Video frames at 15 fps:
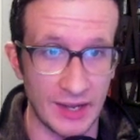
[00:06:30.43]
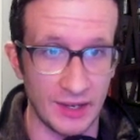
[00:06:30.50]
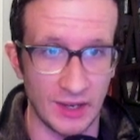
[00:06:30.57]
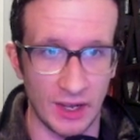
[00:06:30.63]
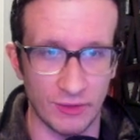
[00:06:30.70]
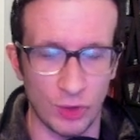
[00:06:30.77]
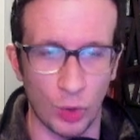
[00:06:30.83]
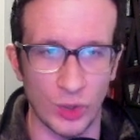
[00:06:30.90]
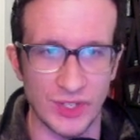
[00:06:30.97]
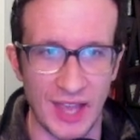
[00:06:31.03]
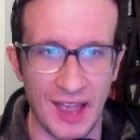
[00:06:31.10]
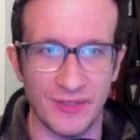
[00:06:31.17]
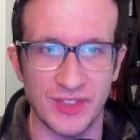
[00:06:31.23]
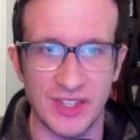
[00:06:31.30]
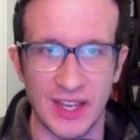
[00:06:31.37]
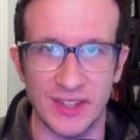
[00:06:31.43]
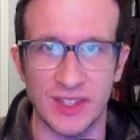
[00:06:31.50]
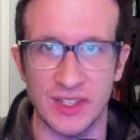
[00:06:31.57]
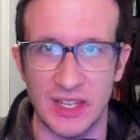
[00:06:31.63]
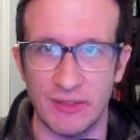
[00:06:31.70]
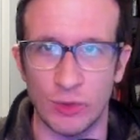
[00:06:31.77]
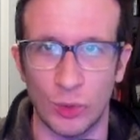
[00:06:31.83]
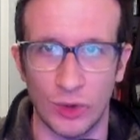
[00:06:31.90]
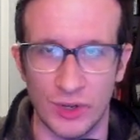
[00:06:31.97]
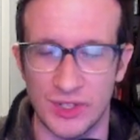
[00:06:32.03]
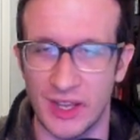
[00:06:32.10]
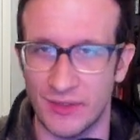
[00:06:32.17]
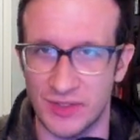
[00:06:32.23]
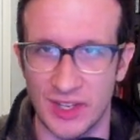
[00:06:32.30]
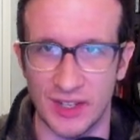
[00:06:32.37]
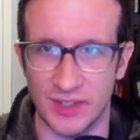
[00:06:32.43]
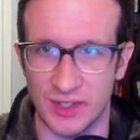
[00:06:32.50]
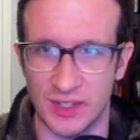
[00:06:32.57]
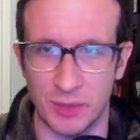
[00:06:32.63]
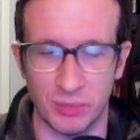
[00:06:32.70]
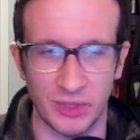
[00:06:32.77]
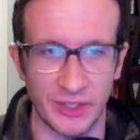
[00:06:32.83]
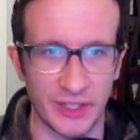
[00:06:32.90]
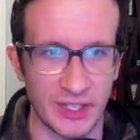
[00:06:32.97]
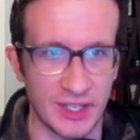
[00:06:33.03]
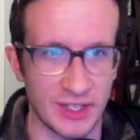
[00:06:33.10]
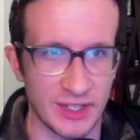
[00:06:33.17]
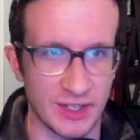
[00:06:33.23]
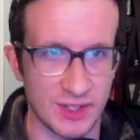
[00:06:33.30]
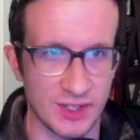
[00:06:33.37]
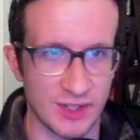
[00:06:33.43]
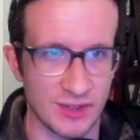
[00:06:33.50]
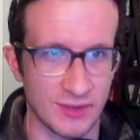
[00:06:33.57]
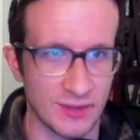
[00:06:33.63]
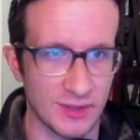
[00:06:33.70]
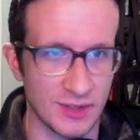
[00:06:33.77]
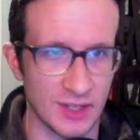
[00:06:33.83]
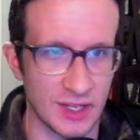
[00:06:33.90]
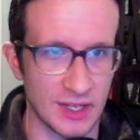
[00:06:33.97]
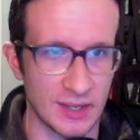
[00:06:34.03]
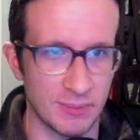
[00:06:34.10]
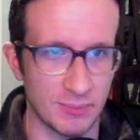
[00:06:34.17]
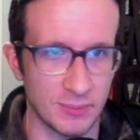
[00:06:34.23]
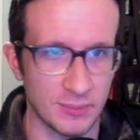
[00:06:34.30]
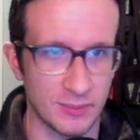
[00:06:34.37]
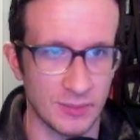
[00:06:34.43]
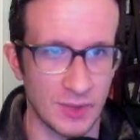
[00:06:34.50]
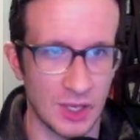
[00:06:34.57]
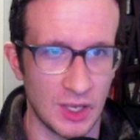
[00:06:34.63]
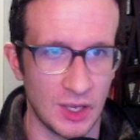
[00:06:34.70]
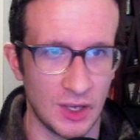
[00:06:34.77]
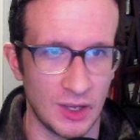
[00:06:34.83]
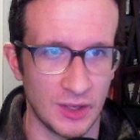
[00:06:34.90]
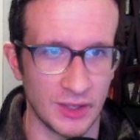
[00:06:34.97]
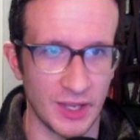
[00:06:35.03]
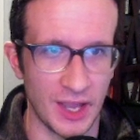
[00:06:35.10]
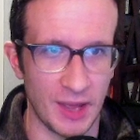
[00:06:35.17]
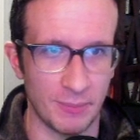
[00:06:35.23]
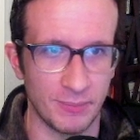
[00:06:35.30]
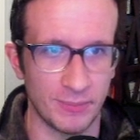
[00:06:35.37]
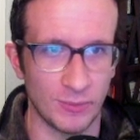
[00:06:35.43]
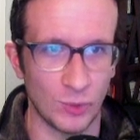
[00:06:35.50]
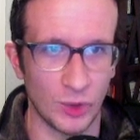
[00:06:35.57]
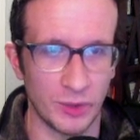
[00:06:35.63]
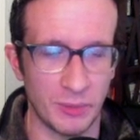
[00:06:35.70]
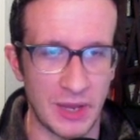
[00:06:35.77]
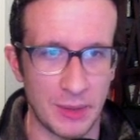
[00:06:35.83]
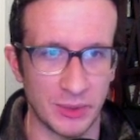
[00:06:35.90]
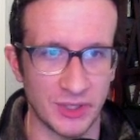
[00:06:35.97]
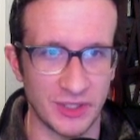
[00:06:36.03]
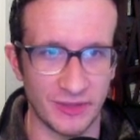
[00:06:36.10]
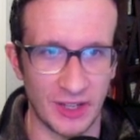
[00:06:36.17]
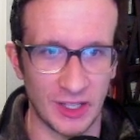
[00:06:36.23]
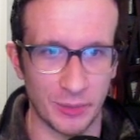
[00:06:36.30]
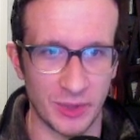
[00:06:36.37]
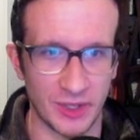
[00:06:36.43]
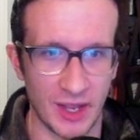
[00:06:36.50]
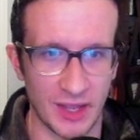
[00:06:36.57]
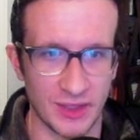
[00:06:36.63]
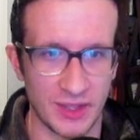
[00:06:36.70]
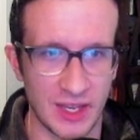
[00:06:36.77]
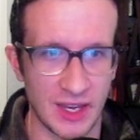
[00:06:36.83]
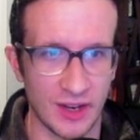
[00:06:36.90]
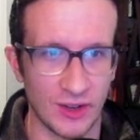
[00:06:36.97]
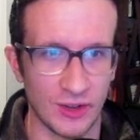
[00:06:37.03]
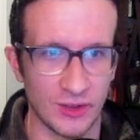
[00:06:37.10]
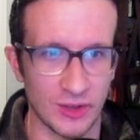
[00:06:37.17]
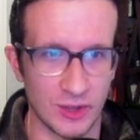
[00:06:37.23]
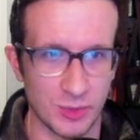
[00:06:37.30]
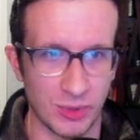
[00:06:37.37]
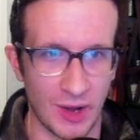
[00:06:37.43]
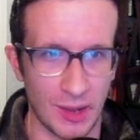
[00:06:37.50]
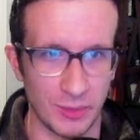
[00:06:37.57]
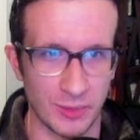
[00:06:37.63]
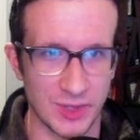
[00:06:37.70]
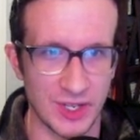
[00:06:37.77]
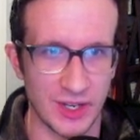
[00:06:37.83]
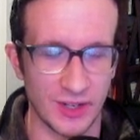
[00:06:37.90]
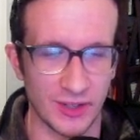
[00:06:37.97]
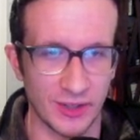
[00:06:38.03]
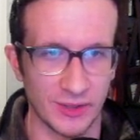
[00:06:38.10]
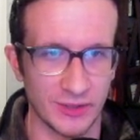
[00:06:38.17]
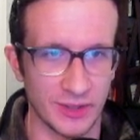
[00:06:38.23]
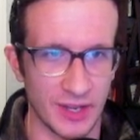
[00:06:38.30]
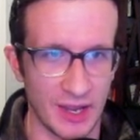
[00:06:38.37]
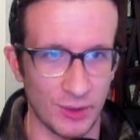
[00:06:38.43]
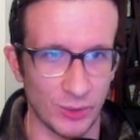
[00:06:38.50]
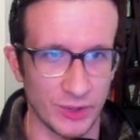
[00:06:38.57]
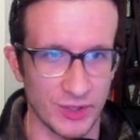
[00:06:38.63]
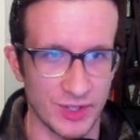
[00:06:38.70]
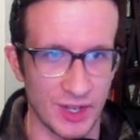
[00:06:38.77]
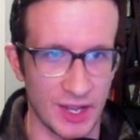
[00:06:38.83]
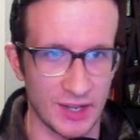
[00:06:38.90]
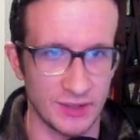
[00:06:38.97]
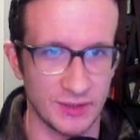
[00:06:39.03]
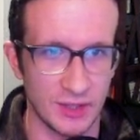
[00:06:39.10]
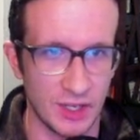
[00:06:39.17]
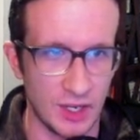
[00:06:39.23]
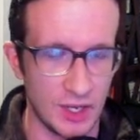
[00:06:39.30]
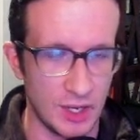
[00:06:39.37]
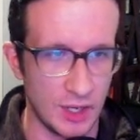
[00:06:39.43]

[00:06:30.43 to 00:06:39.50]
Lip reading: and of course f6 is even worse. F6 is completely hideous. Yeah, wouldn't be able to develop the knight here. There's problems here. Yeah, real sad.